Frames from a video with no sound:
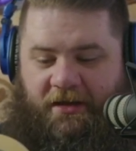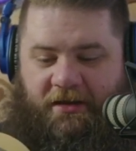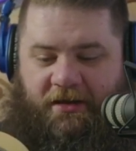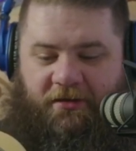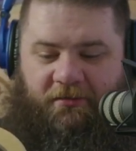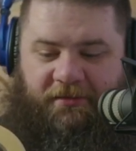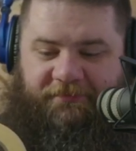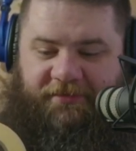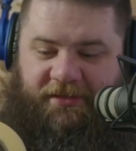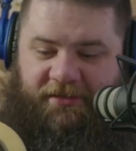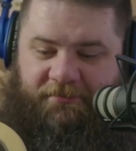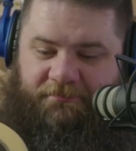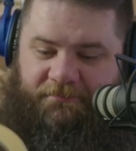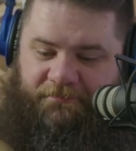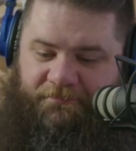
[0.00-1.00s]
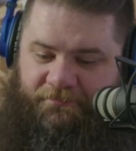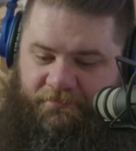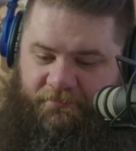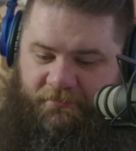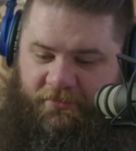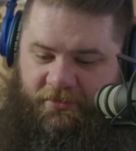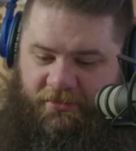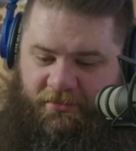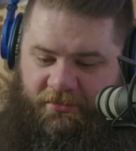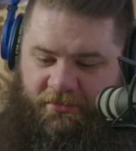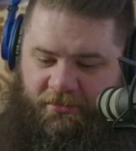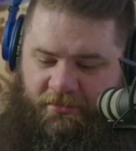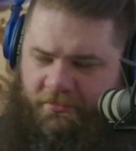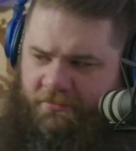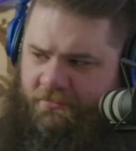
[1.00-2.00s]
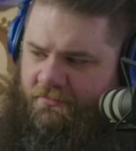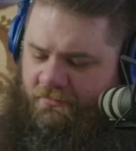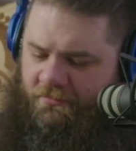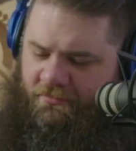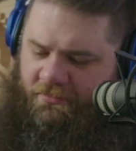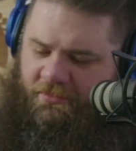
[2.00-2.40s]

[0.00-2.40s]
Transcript: Autoclave tape. Ooh,